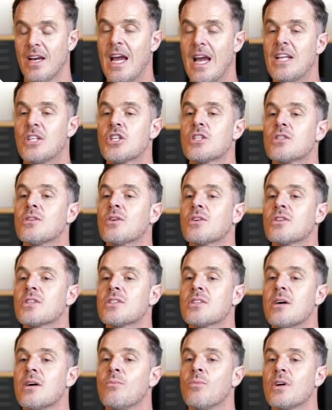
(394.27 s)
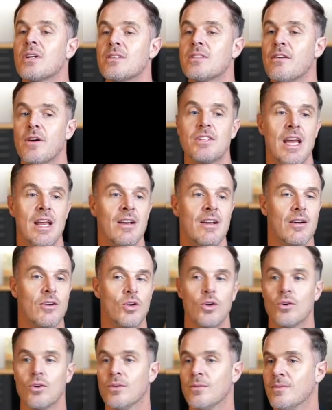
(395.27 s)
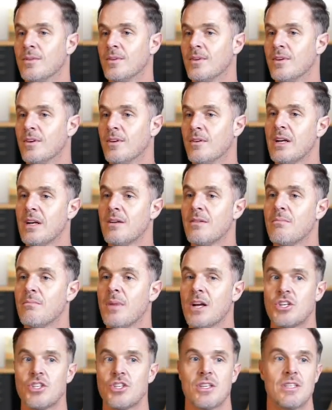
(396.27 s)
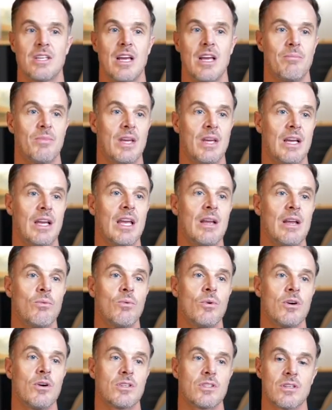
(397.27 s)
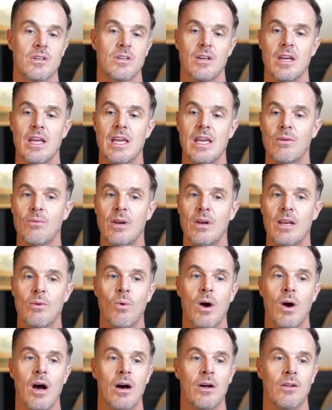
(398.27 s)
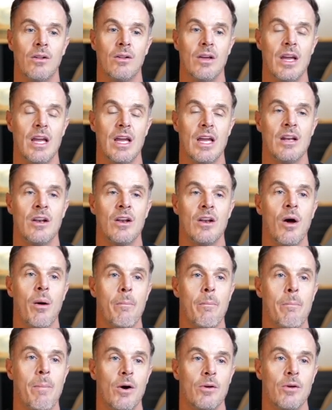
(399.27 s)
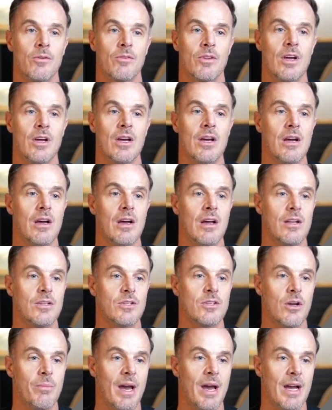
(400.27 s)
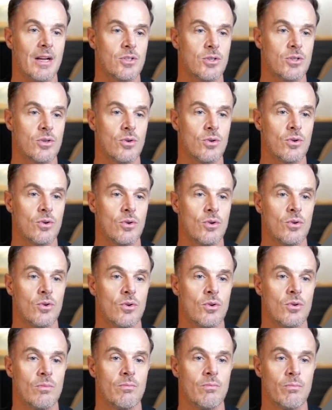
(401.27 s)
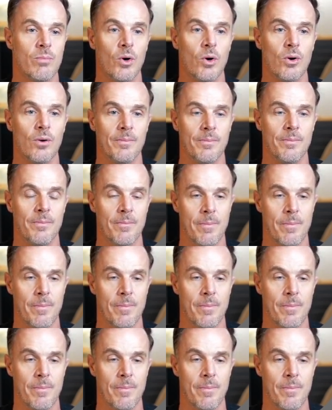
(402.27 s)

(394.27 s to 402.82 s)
It just looks somewhat different in Google, but much the same thing. It works equally well in both. Let's go back to Mpho.